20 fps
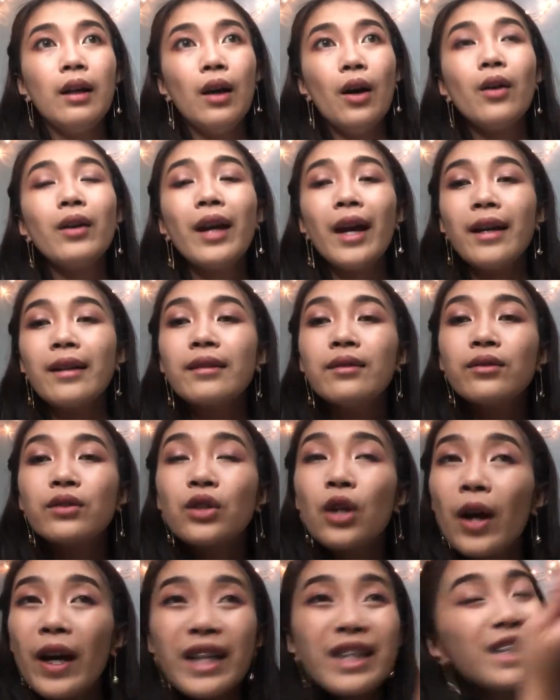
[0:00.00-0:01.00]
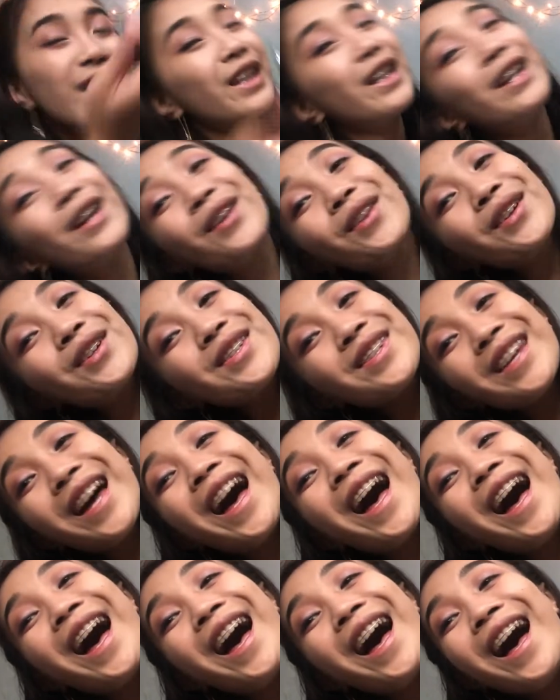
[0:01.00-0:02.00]
Okay, going to the other
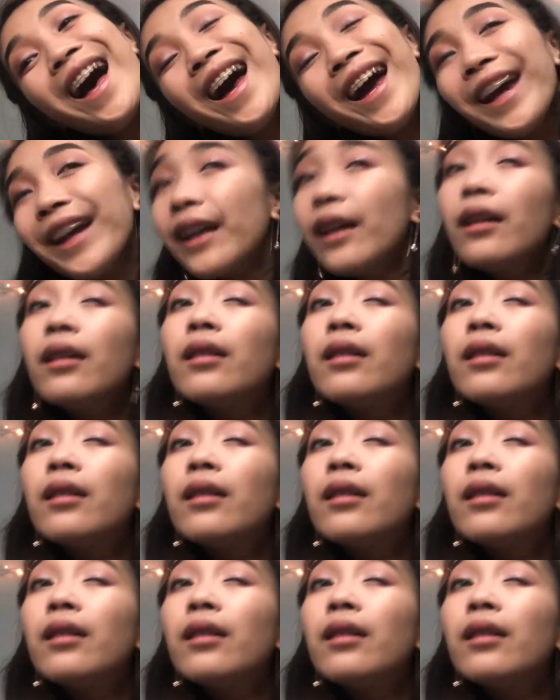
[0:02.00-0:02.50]
side.